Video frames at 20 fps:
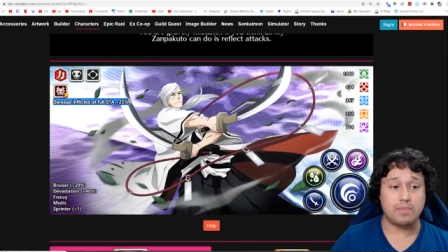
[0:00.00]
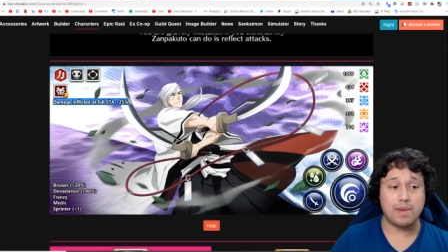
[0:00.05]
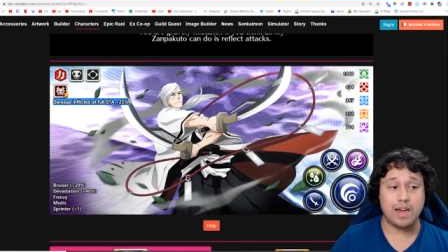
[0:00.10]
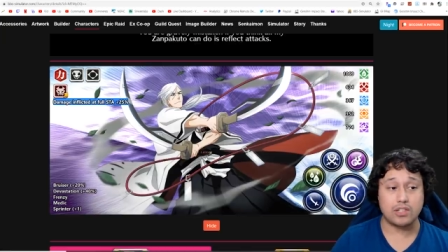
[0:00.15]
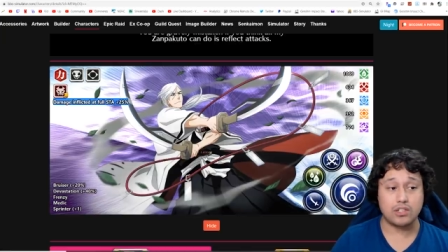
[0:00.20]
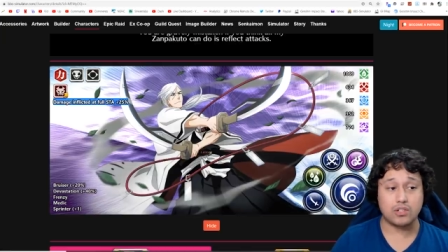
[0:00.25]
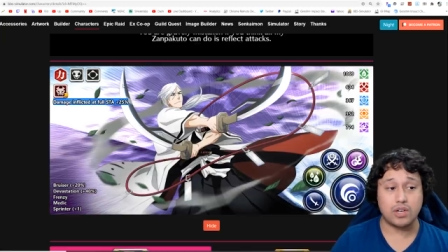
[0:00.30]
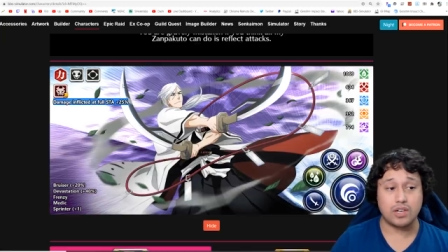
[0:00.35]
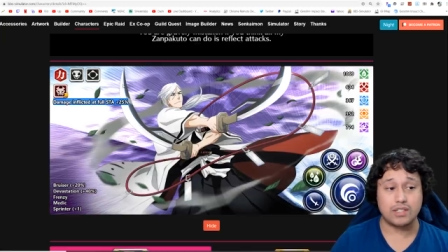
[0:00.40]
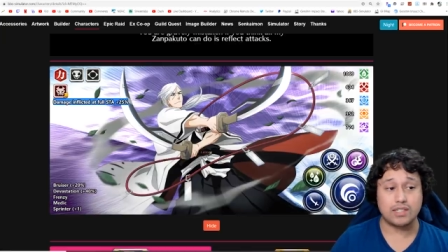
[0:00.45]

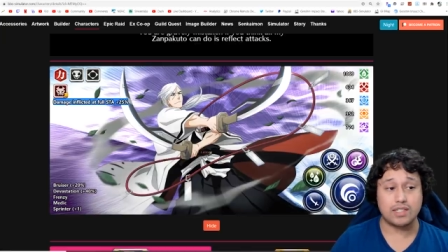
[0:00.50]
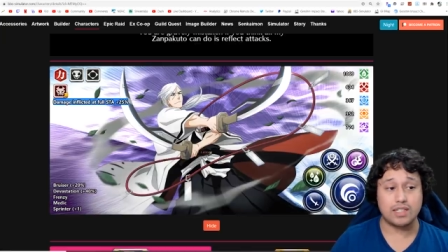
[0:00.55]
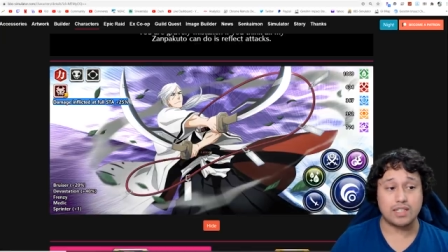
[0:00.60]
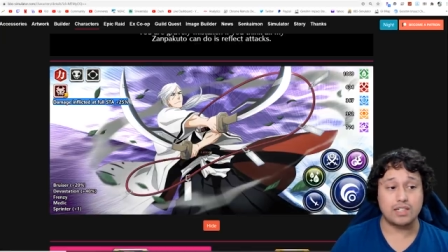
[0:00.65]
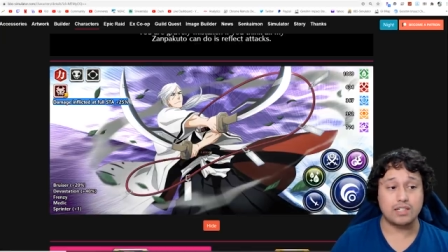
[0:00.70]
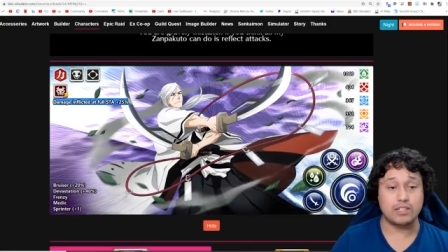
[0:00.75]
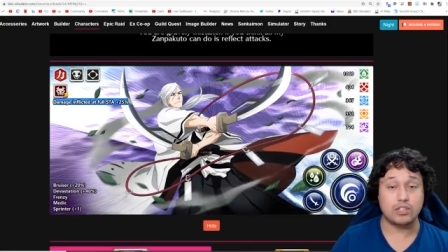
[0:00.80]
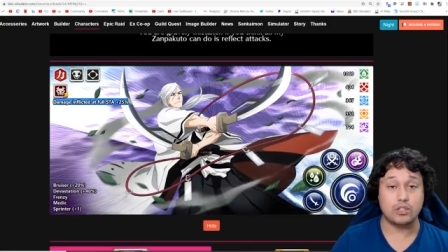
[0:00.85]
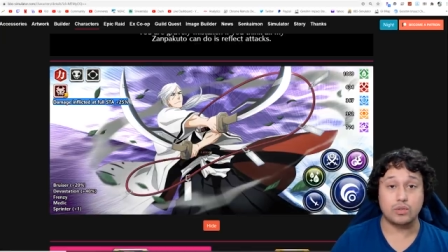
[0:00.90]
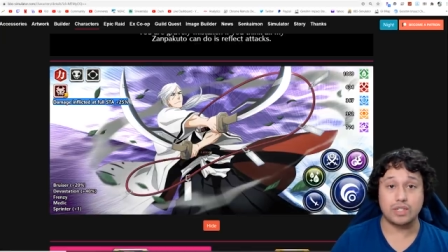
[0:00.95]
max
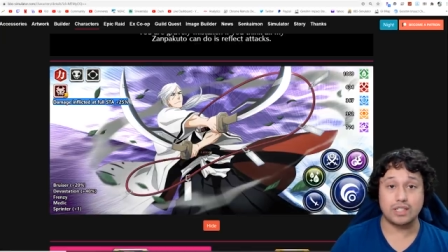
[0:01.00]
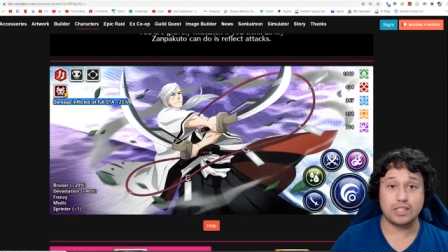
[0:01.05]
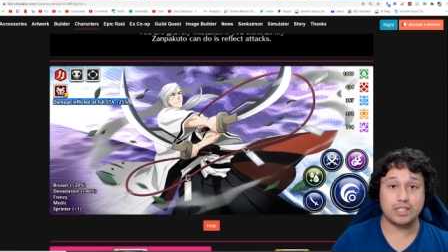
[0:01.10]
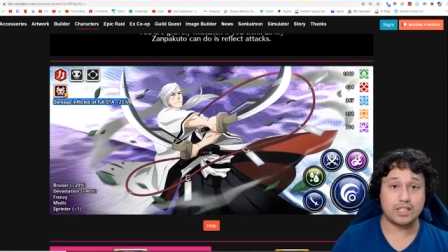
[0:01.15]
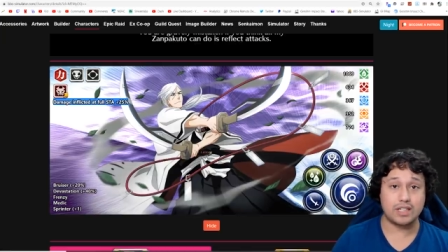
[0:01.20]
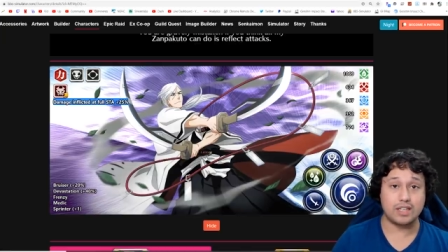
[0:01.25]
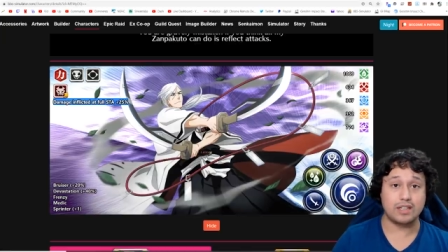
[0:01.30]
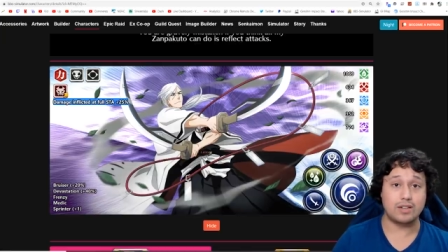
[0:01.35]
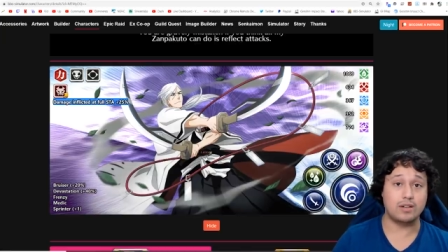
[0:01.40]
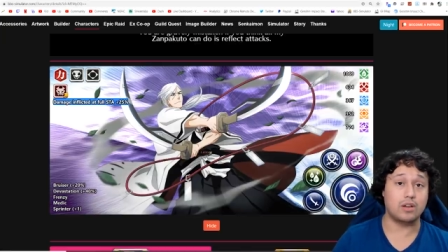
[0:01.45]
transcended units
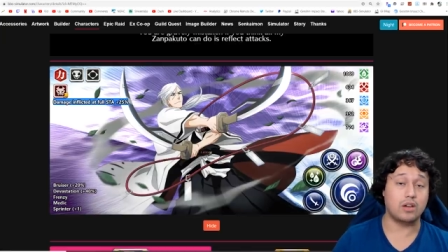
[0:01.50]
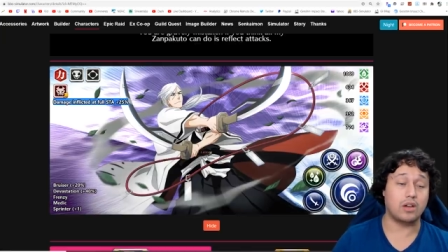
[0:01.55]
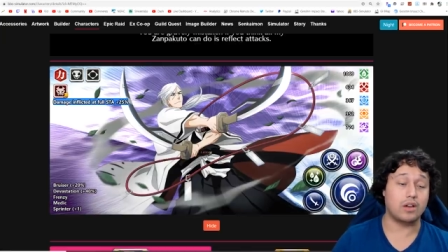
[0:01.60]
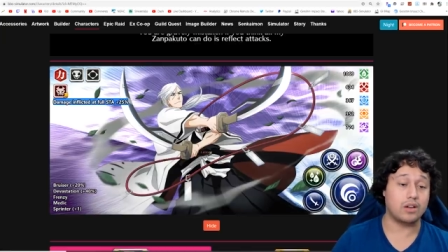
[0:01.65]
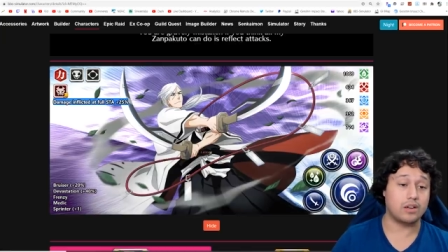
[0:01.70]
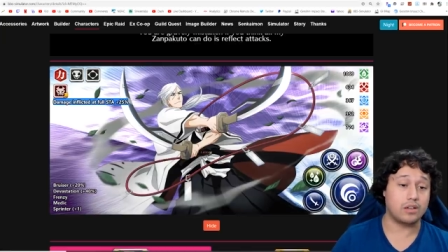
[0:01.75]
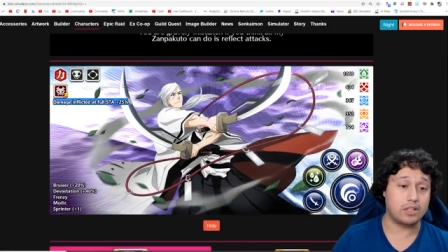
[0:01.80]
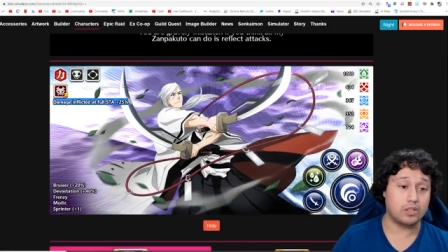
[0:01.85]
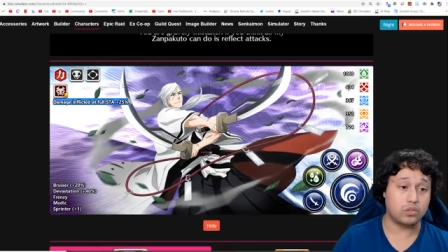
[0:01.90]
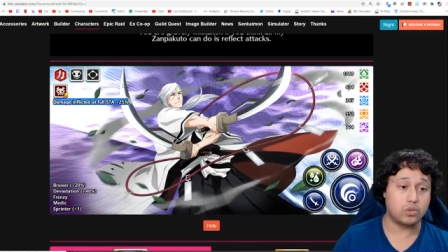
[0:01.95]
in
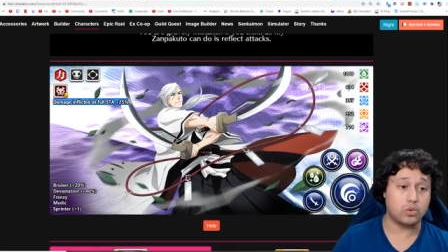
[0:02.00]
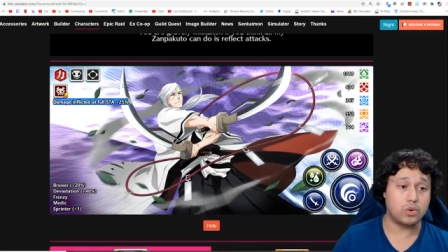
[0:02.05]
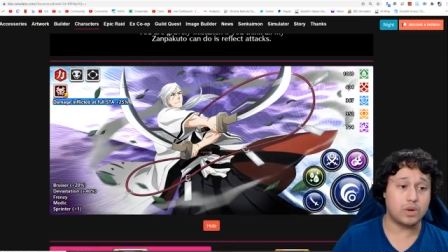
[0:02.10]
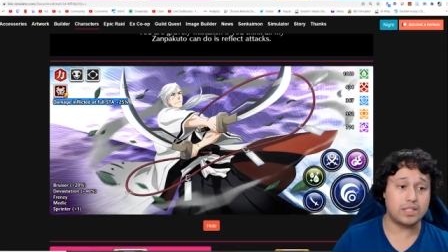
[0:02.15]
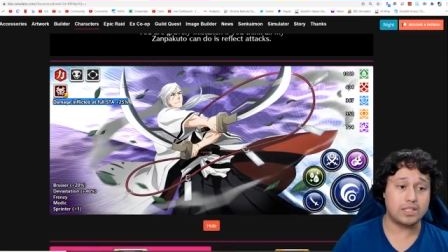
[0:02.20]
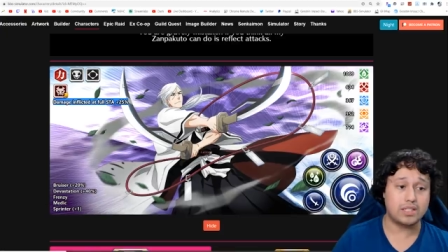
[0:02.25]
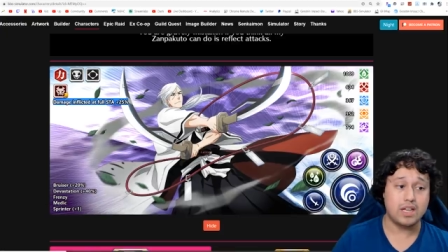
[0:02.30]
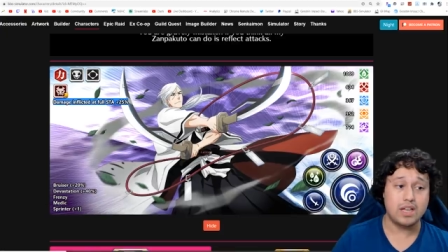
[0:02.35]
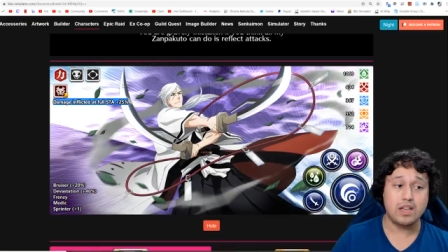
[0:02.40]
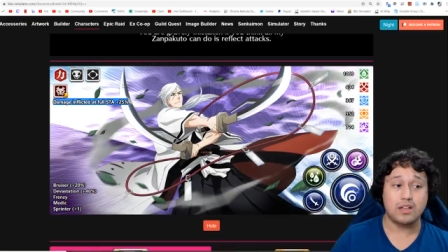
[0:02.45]
uh, Guild
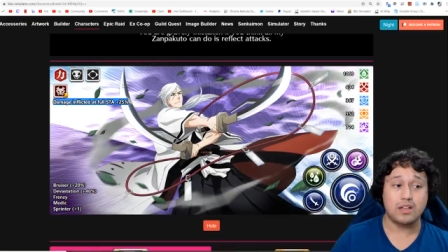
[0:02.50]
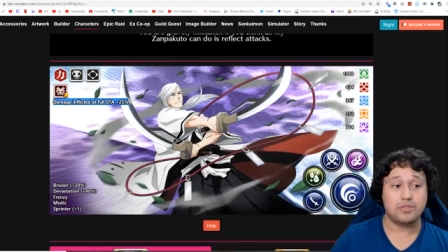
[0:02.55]
Quest.